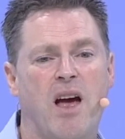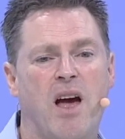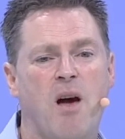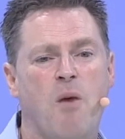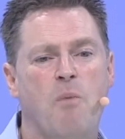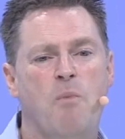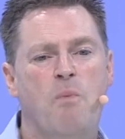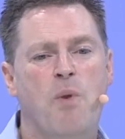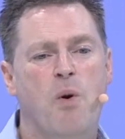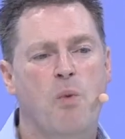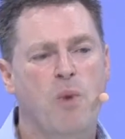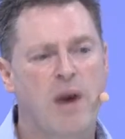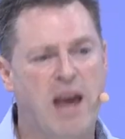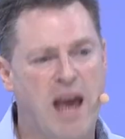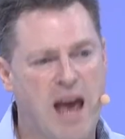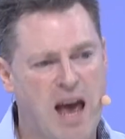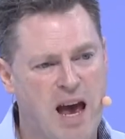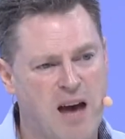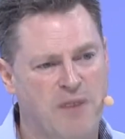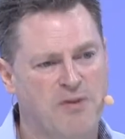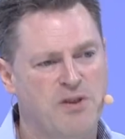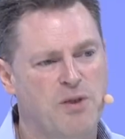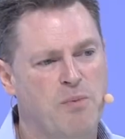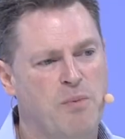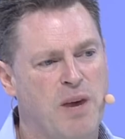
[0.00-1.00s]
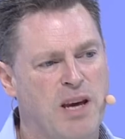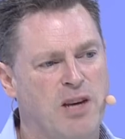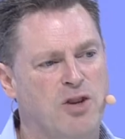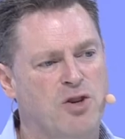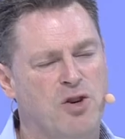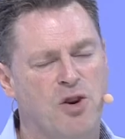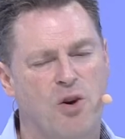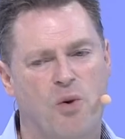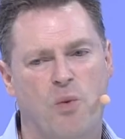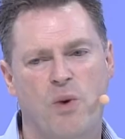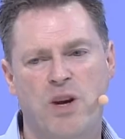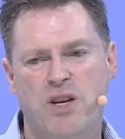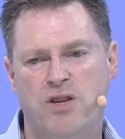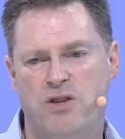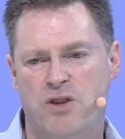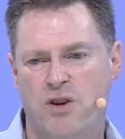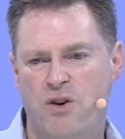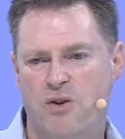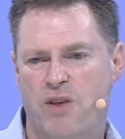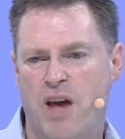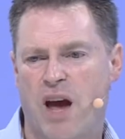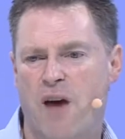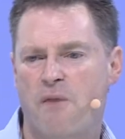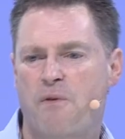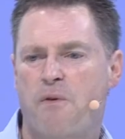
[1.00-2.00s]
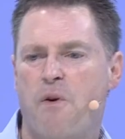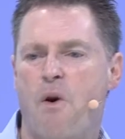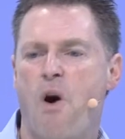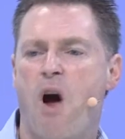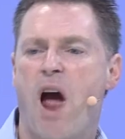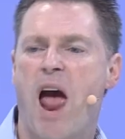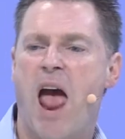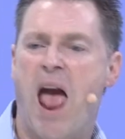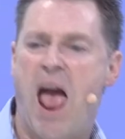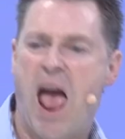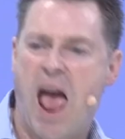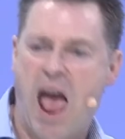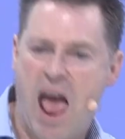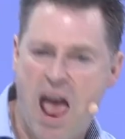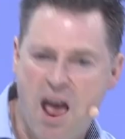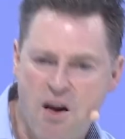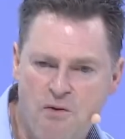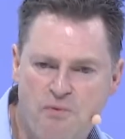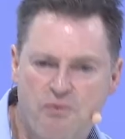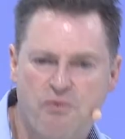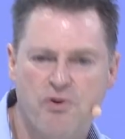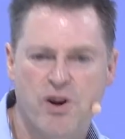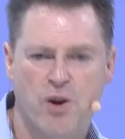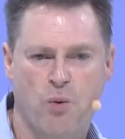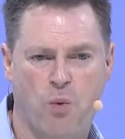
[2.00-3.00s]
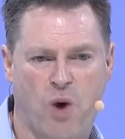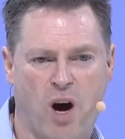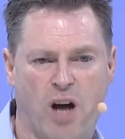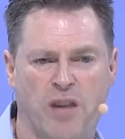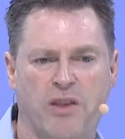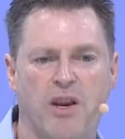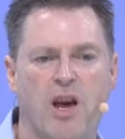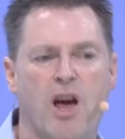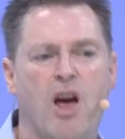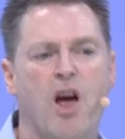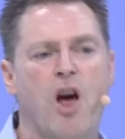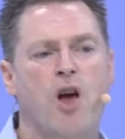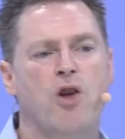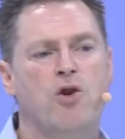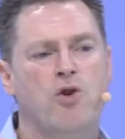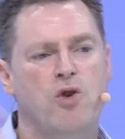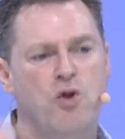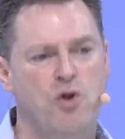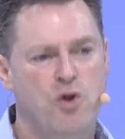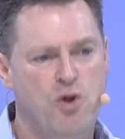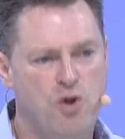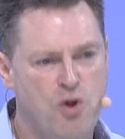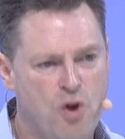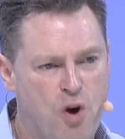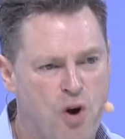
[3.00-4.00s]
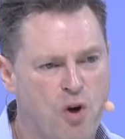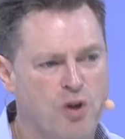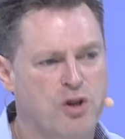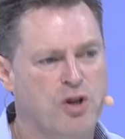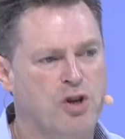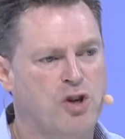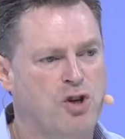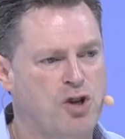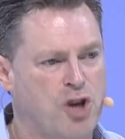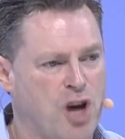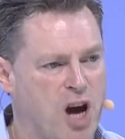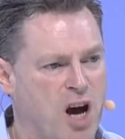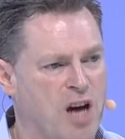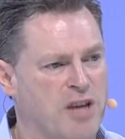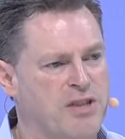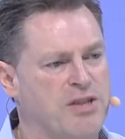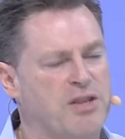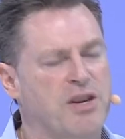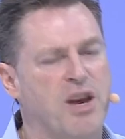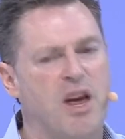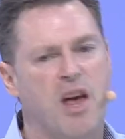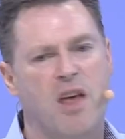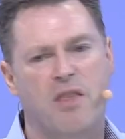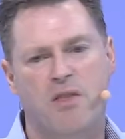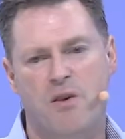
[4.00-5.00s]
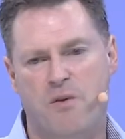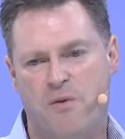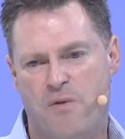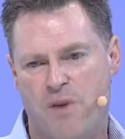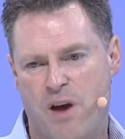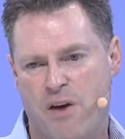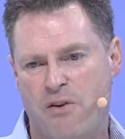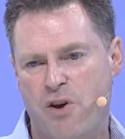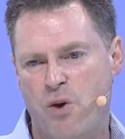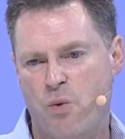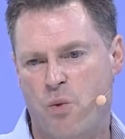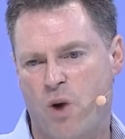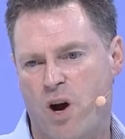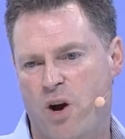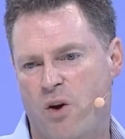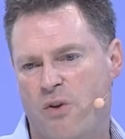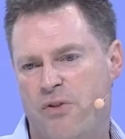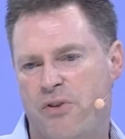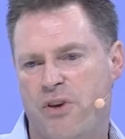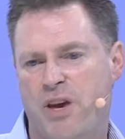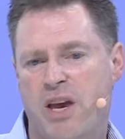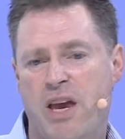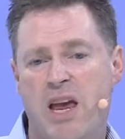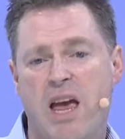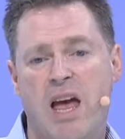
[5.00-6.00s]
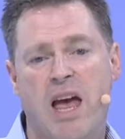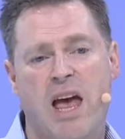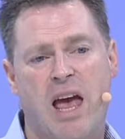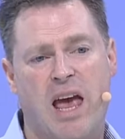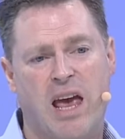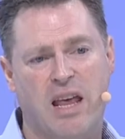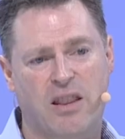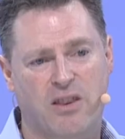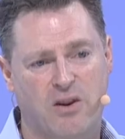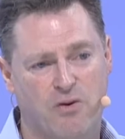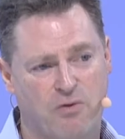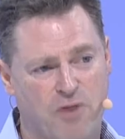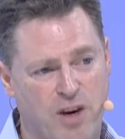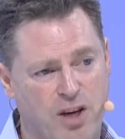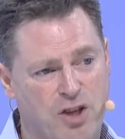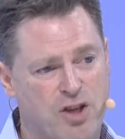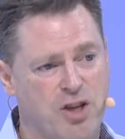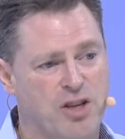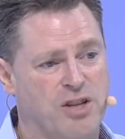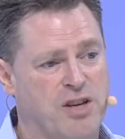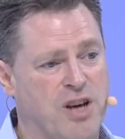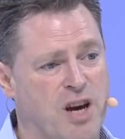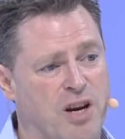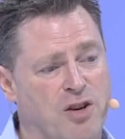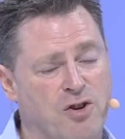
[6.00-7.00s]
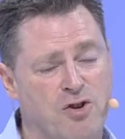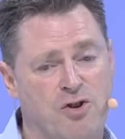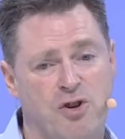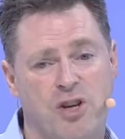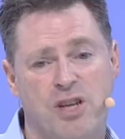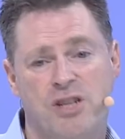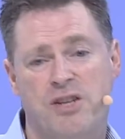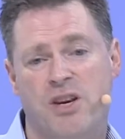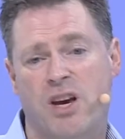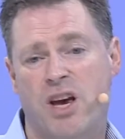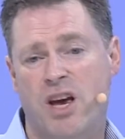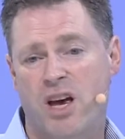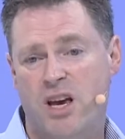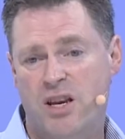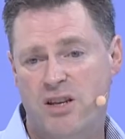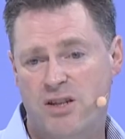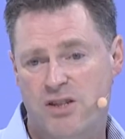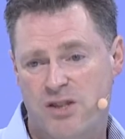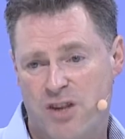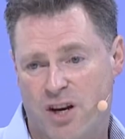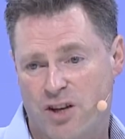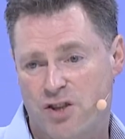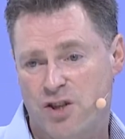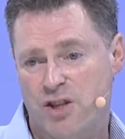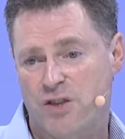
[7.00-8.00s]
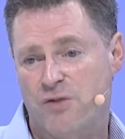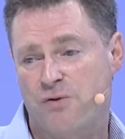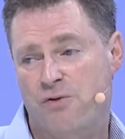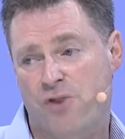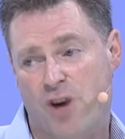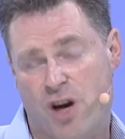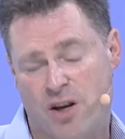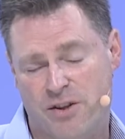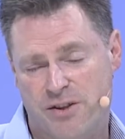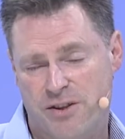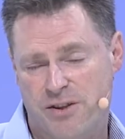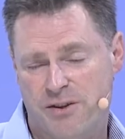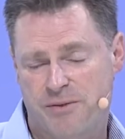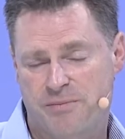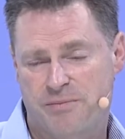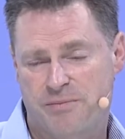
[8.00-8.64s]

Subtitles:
But we have to make sure we do that for everyone, not just the very wealthy in the richest countries such as France.